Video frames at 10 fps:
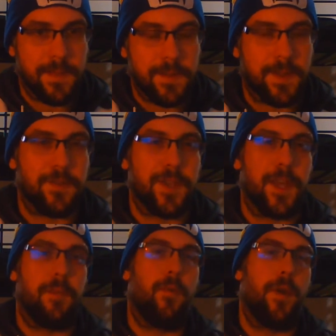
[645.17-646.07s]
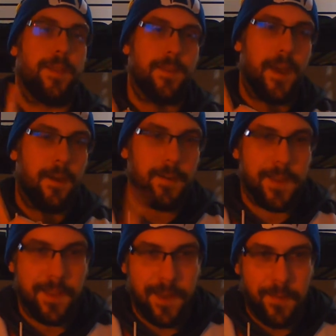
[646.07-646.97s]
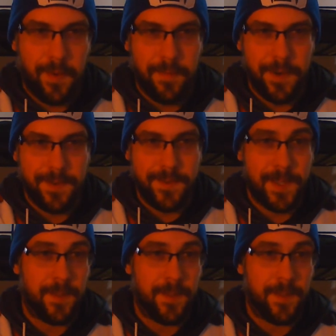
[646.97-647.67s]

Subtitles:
It was interesting, he points out that one person said